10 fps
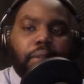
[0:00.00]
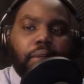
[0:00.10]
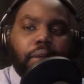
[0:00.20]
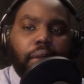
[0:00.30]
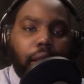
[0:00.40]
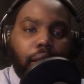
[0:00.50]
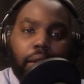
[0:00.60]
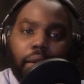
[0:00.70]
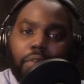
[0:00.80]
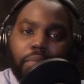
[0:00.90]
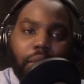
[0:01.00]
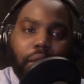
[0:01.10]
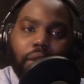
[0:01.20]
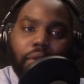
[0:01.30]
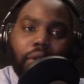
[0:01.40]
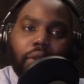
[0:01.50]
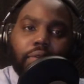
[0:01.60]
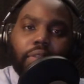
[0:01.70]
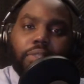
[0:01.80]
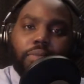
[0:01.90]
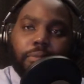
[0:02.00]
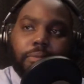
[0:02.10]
and I got to give him a lot of credit on this one.